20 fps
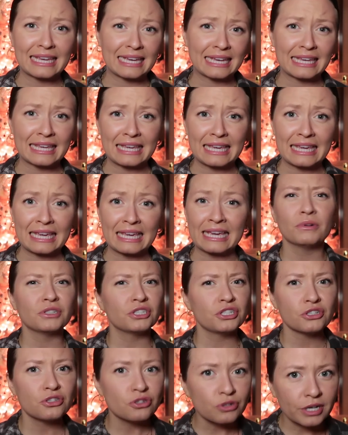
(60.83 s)
icky,
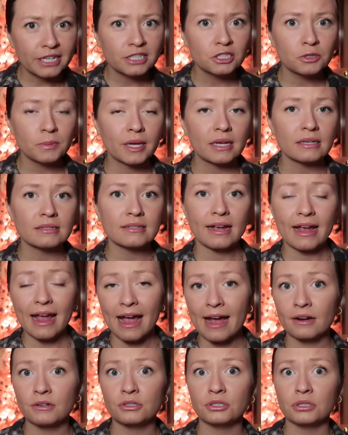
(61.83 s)
which is strange because I
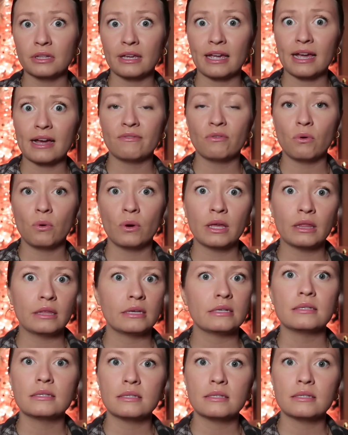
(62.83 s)
actually have oily